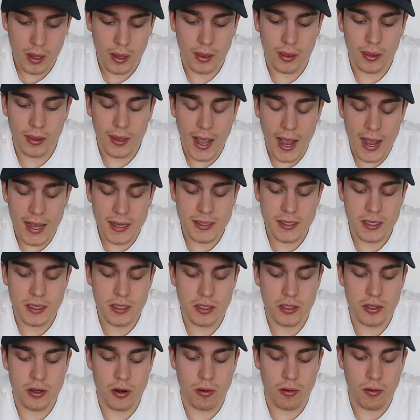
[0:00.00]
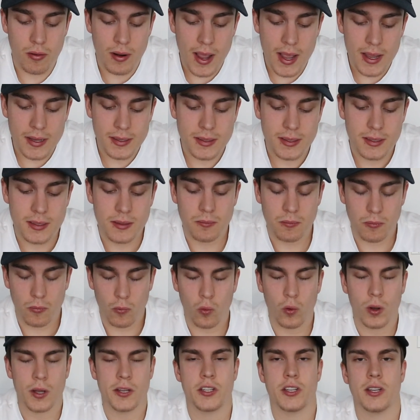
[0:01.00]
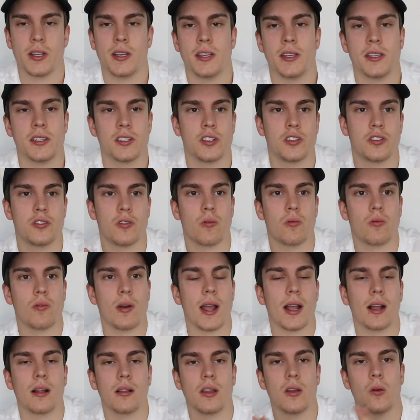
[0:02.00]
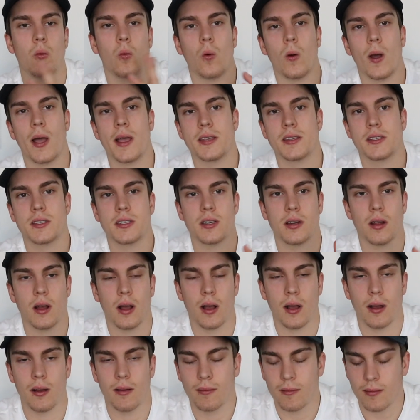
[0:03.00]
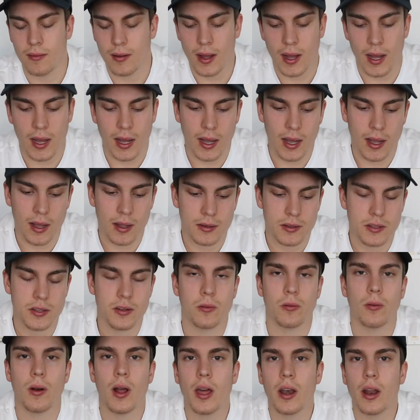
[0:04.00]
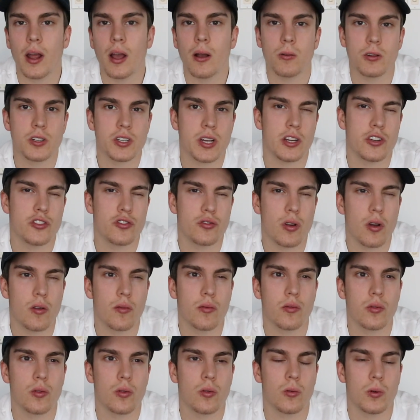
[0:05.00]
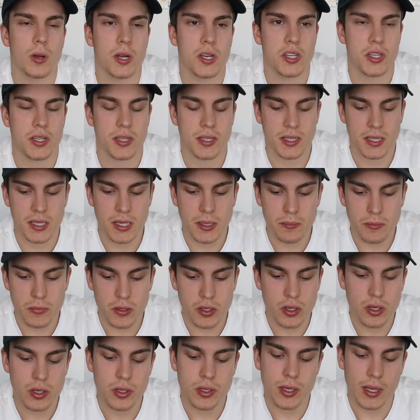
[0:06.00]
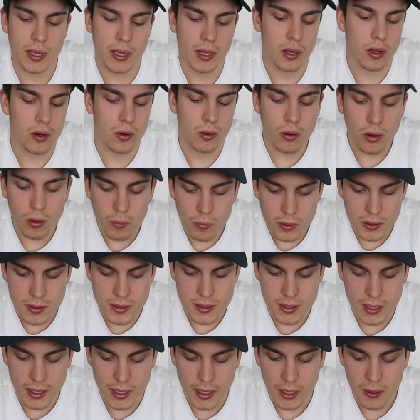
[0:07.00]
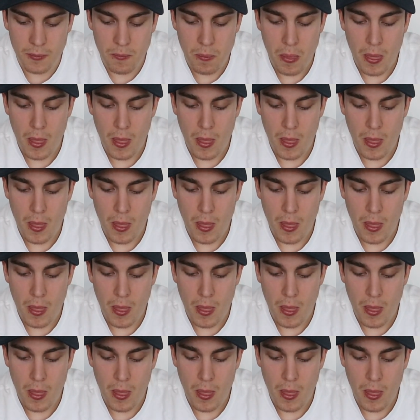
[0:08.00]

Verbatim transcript: Last is Durrës, which is directly west of Tirana, which I drove through, which seems just like a normal city.